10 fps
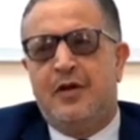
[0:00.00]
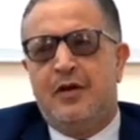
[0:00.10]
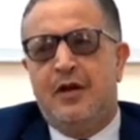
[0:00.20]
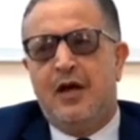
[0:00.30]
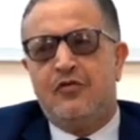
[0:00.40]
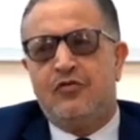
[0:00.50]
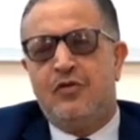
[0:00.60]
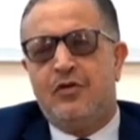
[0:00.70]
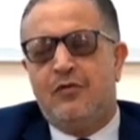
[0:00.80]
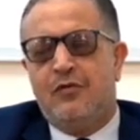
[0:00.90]
Large
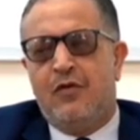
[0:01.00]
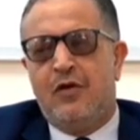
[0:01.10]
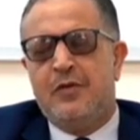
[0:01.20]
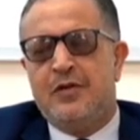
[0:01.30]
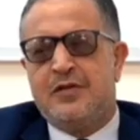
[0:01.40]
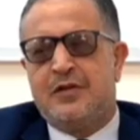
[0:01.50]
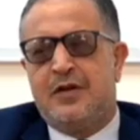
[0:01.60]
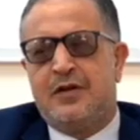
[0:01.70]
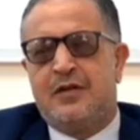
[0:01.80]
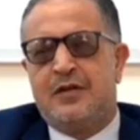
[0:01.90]
joint involvement is
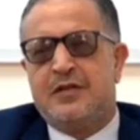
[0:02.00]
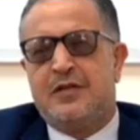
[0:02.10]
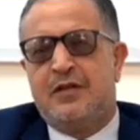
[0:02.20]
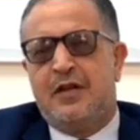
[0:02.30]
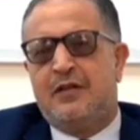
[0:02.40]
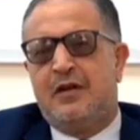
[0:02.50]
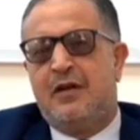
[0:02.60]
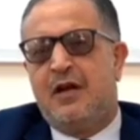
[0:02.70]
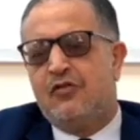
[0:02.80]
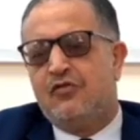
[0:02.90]
characteristic that the
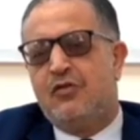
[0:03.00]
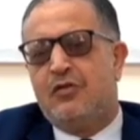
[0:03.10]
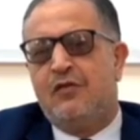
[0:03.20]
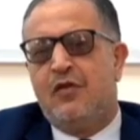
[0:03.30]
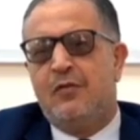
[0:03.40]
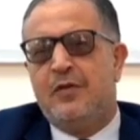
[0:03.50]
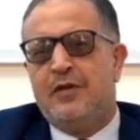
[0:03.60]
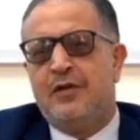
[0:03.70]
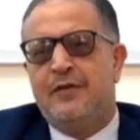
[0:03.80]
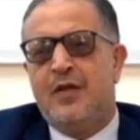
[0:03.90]
large joint
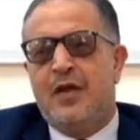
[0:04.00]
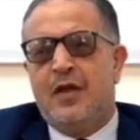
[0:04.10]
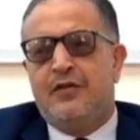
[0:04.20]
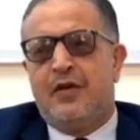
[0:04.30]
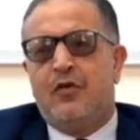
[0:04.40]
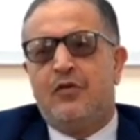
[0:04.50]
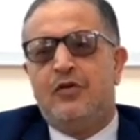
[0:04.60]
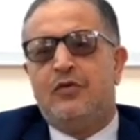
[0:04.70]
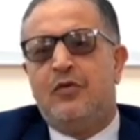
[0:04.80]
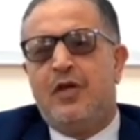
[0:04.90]
involvement is
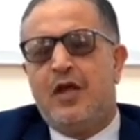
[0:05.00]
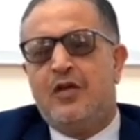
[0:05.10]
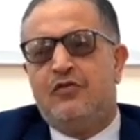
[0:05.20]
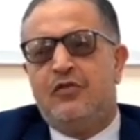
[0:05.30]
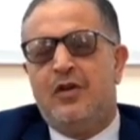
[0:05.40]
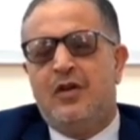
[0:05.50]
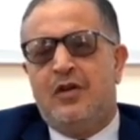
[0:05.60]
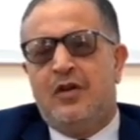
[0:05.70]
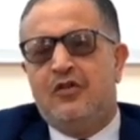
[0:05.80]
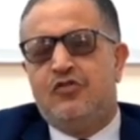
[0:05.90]
according to the age.
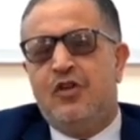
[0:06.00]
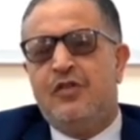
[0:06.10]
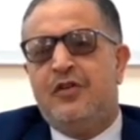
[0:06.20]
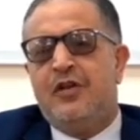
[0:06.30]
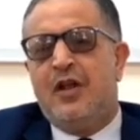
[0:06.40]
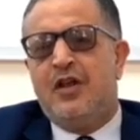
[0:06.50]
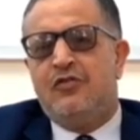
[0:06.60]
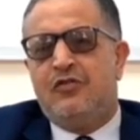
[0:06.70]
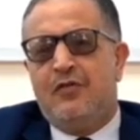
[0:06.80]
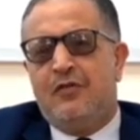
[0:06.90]
In children
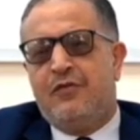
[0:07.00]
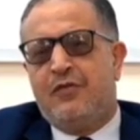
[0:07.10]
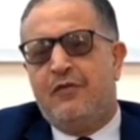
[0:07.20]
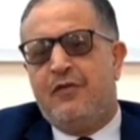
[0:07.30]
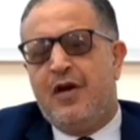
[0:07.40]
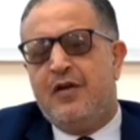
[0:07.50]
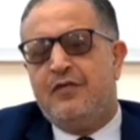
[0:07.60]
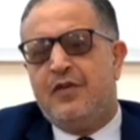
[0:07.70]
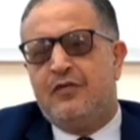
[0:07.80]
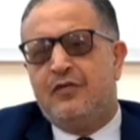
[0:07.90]
age from 5
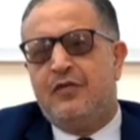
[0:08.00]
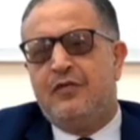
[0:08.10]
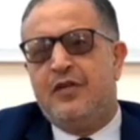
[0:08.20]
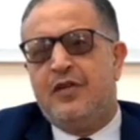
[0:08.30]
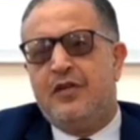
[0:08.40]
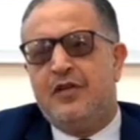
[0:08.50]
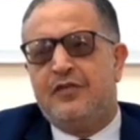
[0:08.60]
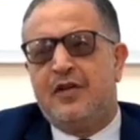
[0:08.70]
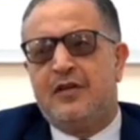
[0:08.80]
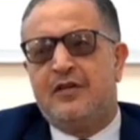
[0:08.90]
years to 15 years,
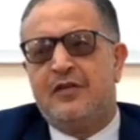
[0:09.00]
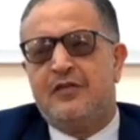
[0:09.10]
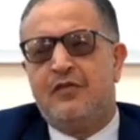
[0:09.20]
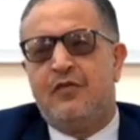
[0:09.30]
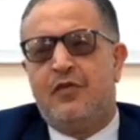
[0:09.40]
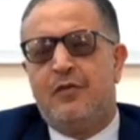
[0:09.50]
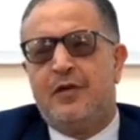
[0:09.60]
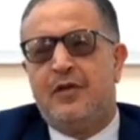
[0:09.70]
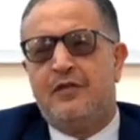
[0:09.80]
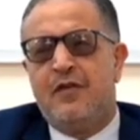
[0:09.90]
characteristic for
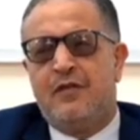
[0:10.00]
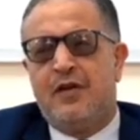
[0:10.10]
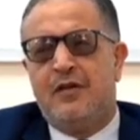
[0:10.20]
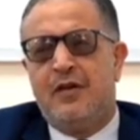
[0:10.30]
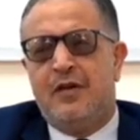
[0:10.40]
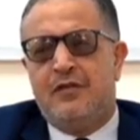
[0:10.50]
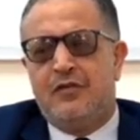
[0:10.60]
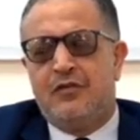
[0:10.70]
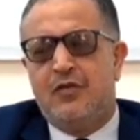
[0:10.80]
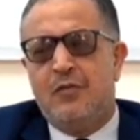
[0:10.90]
rheumatic fever.
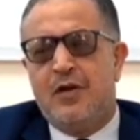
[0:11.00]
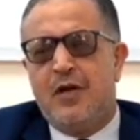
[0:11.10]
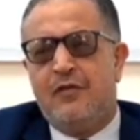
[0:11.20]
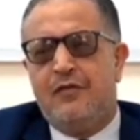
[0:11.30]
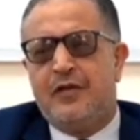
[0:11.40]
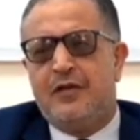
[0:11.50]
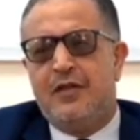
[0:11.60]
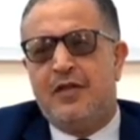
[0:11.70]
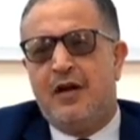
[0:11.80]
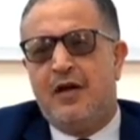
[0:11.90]
This is commonly affecting
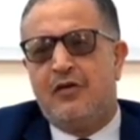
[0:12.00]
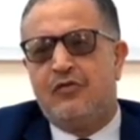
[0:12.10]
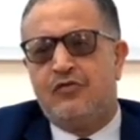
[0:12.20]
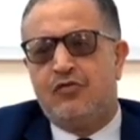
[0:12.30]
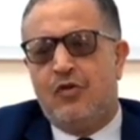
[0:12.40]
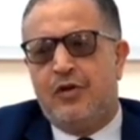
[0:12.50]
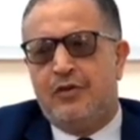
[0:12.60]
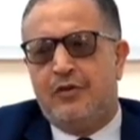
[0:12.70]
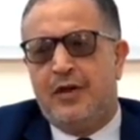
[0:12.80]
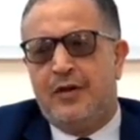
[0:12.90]
the large joint.
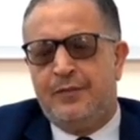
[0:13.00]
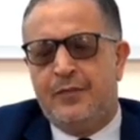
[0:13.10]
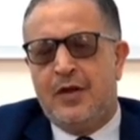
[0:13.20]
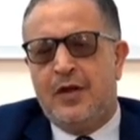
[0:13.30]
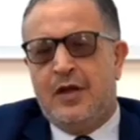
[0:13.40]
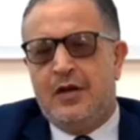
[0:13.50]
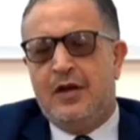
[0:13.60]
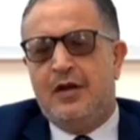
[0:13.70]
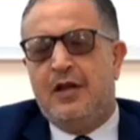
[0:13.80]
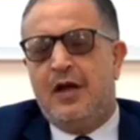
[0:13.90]
Okay. In
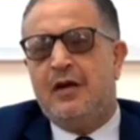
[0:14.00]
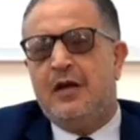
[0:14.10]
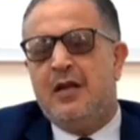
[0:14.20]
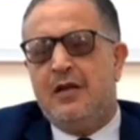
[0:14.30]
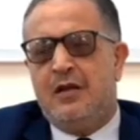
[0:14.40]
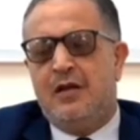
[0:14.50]
elderly